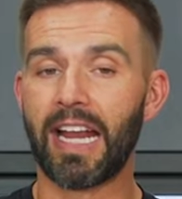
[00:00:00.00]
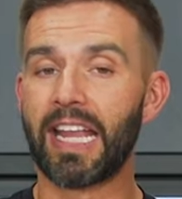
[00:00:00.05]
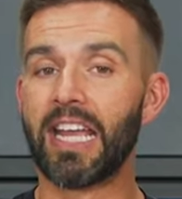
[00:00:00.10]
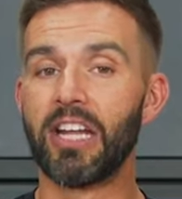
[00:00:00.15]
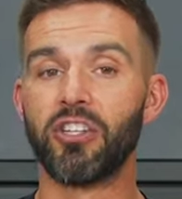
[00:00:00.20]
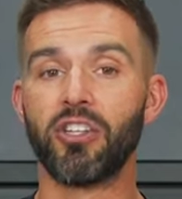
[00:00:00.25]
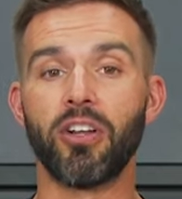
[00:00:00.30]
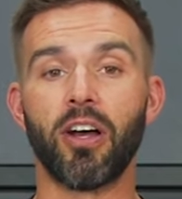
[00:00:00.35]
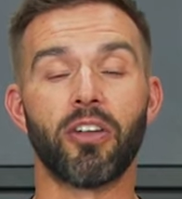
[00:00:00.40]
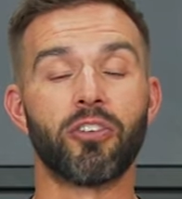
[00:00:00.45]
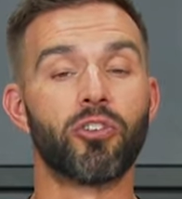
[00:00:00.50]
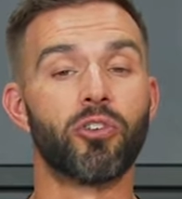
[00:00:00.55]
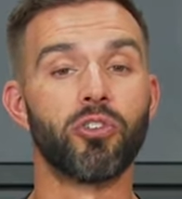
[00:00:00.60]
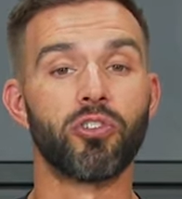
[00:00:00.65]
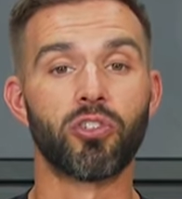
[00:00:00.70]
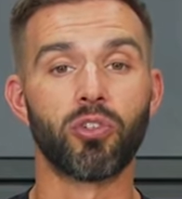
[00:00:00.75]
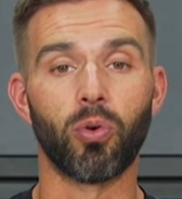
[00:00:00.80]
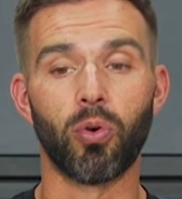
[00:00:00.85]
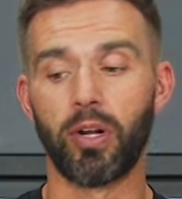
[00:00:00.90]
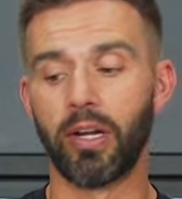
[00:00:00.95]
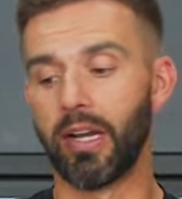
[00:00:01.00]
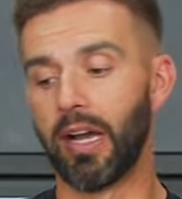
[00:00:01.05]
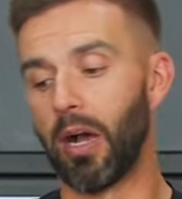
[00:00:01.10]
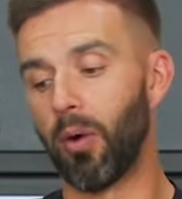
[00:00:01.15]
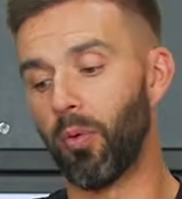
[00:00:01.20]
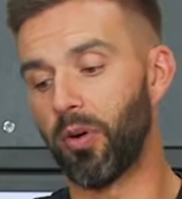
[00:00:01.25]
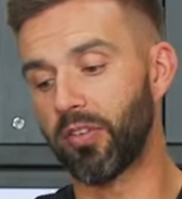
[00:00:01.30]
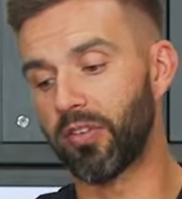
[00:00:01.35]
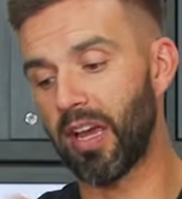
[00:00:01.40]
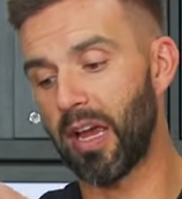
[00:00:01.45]
I kid you not, true story. I
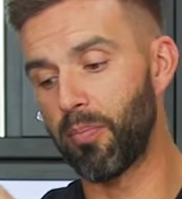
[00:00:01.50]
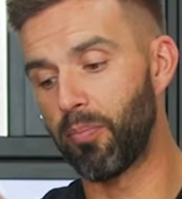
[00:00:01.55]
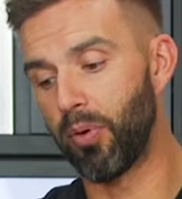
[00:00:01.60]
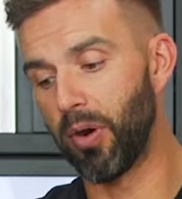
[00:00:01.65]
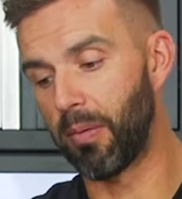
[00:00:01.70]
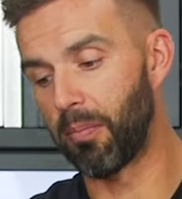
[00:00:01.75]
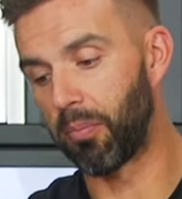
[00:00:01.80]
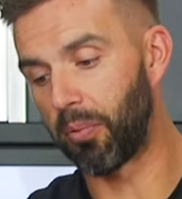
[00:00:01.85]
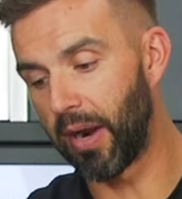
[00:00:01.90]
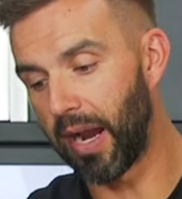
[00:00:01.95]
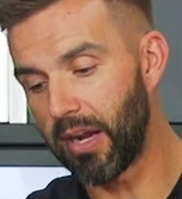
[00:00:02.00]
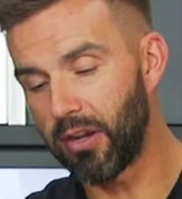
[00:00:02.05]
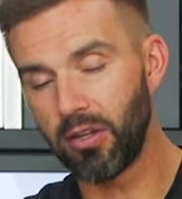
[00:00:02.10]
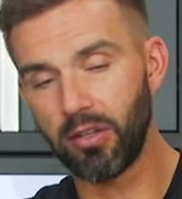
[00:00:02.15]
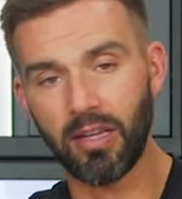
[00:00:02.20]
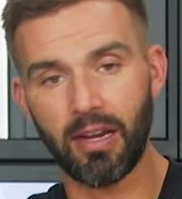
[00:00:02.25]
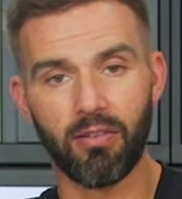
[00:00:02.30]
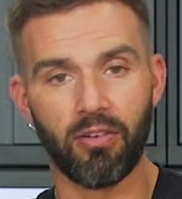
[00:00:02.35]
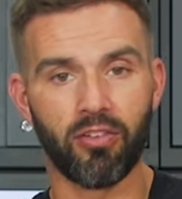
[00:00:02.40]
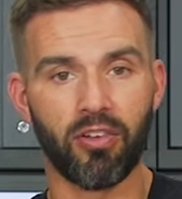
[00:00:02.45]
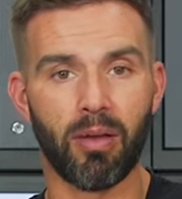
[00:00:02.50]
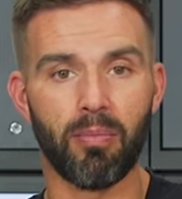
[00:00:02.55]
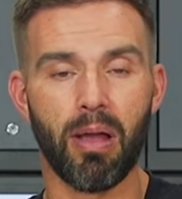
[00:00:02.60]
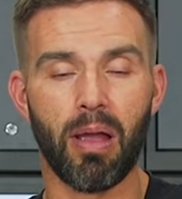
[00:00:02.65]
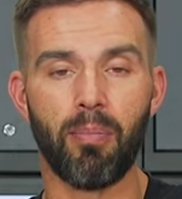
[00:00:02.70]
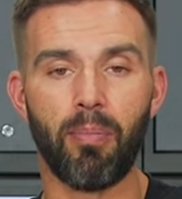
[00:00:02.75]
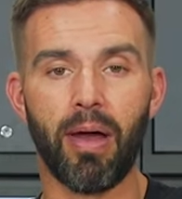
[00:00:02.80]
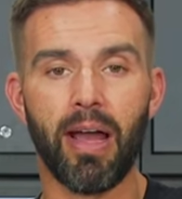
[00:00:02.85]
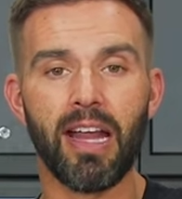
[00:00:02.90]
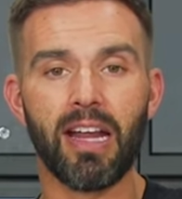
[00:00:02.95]
one time put brand new levers on
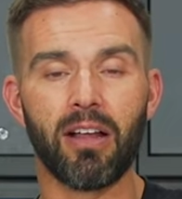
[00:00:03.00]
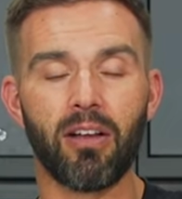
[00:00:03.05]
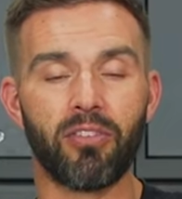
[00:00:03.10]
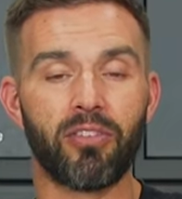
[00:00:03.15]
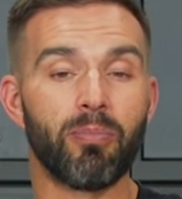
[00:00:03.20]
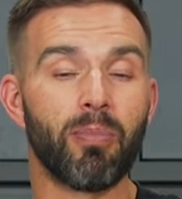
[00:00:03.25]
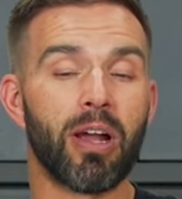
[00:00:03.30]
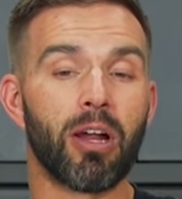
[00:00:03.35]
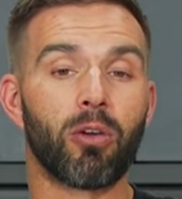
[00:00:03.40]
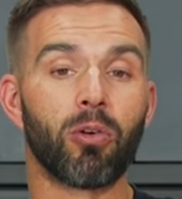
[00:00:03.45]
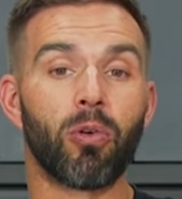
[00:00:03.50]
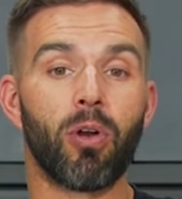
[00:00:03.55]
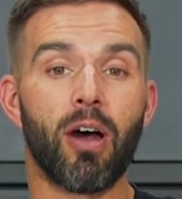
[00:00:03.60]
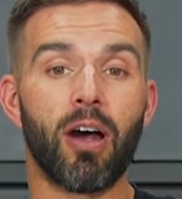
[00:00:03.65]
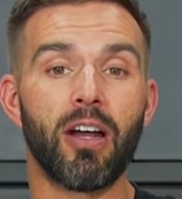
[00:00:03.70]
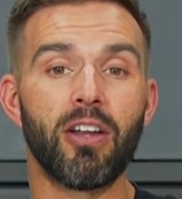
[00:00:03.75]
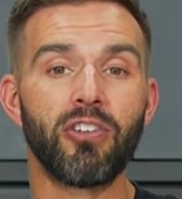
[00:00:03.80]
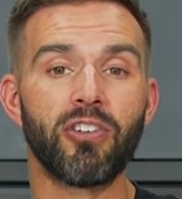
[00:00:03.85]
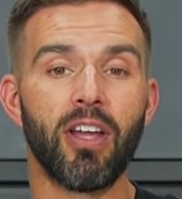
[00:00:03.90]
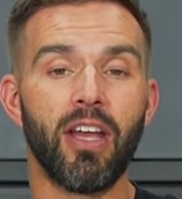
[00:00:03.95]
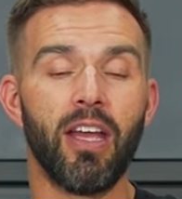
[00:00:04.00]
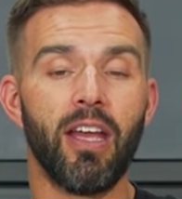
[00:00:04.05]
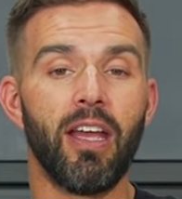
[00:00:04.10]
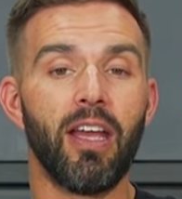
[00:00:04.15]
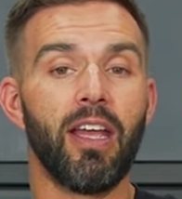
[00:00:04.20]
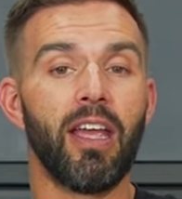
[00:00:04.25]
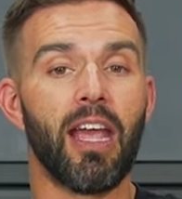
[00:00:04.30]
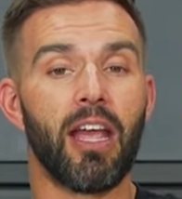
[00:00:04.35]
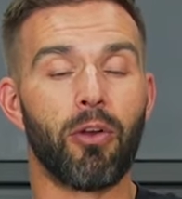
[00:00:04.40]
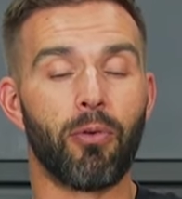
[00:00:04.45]
my bike, I was in my garage,
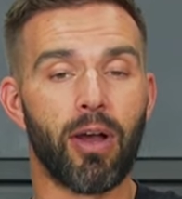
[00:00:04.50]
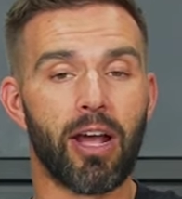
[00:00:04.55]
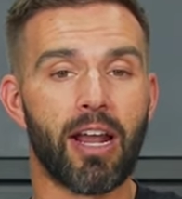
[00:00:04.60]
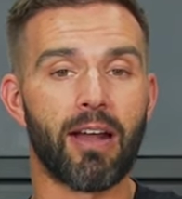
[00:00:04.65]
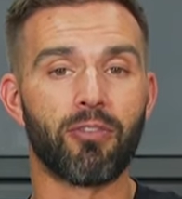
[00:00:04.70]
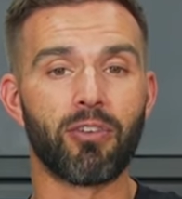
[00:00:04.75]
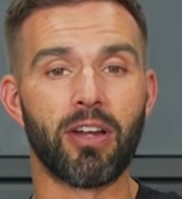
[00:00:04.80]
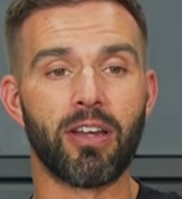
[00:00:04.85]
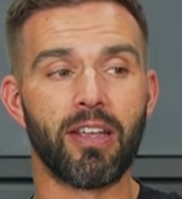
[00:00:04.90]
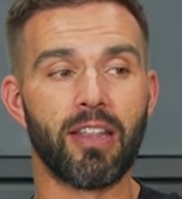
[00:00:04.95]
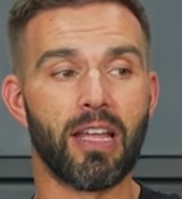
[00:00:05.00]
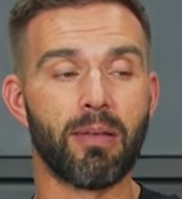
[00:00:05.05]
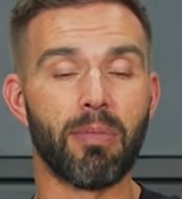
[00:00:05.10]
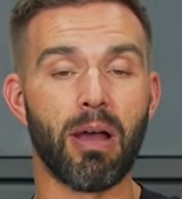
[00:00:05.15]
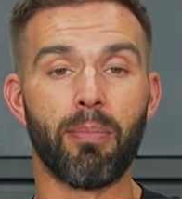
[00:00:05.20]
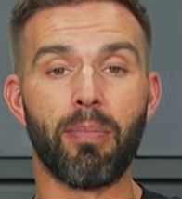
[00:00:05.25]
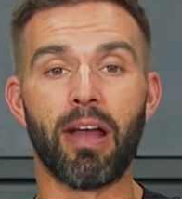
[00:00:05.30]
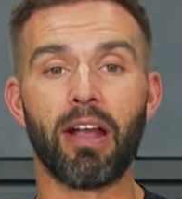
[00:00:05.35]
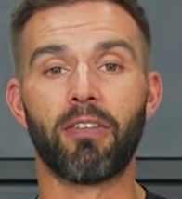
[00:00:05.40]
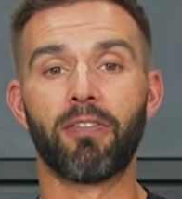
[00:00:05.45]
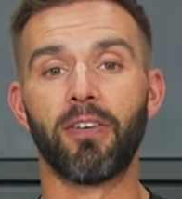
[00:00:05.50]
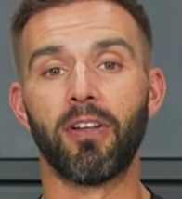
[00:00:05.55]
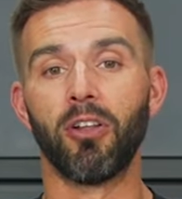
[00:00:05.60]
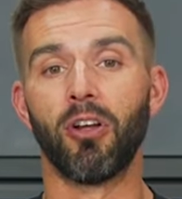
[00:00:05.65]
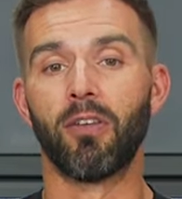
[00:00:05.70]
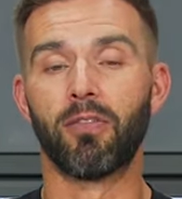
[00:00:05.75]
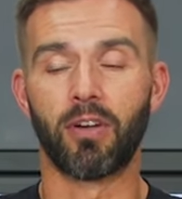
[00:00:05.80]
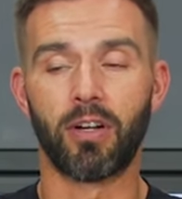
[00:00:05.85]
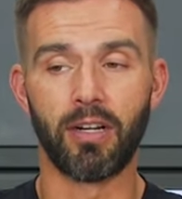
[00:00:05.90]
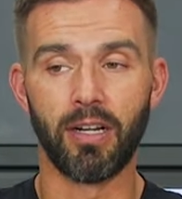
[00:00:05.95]
and right after I did that, my bike fell
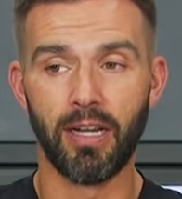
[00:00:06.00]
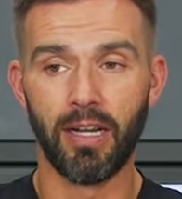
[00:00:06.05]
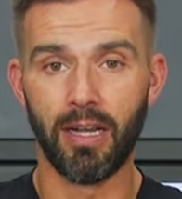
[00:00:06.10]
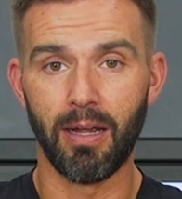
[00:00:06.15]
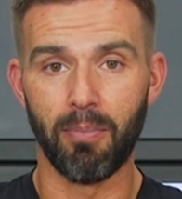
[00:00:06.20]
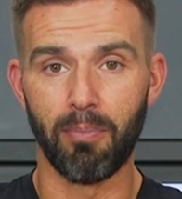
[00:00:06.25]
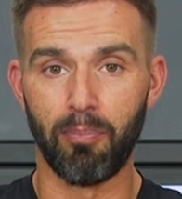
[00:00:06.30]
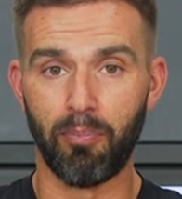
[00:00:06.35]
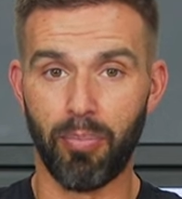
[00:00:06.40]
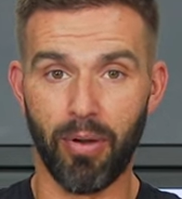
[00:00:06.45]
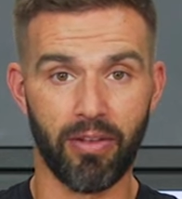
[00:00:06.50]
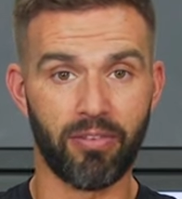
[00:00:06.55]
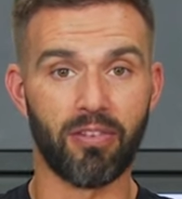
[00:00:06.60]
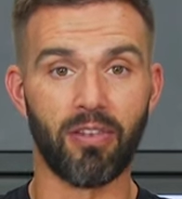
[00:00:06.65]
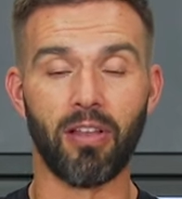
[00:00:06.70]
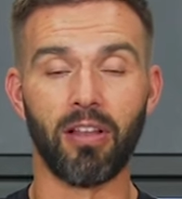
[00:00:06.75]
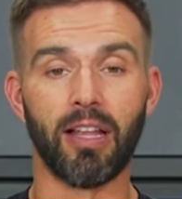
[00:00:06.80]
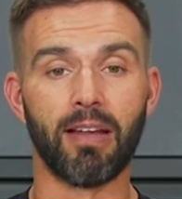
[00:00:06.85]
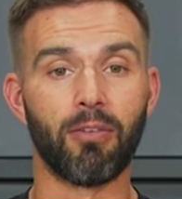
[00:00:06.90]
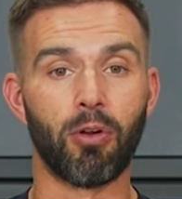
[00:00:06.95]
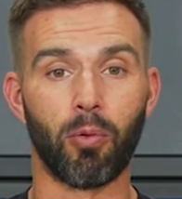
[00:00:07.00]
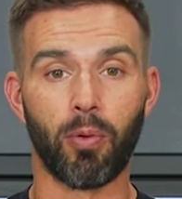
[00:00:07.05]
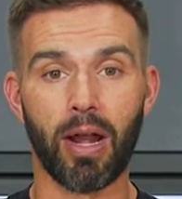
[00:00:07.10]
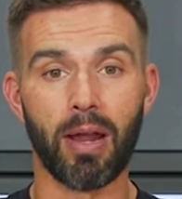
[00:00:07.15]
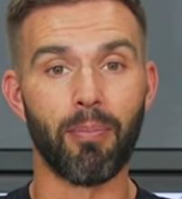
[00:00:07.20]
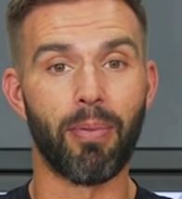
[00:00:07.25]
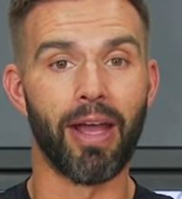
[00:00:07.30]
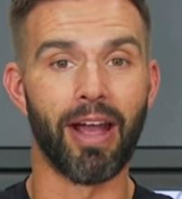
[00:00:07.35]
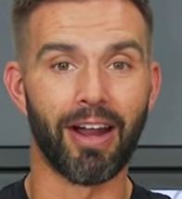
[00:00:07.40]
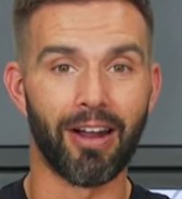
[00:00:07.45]
over, busted the lever
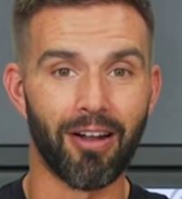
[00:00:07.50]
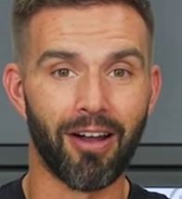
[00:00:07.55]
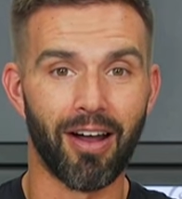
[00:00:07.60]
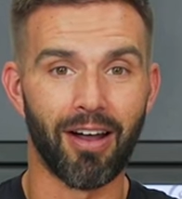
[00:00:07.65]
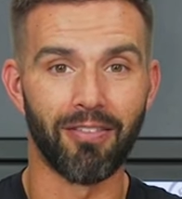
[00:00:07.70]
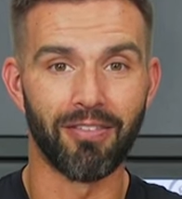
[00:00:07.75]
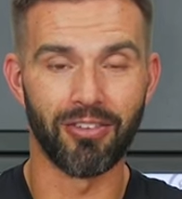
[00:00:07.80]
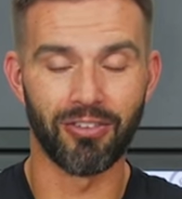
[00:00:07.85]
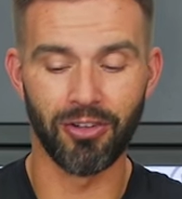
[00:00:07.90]
right back off.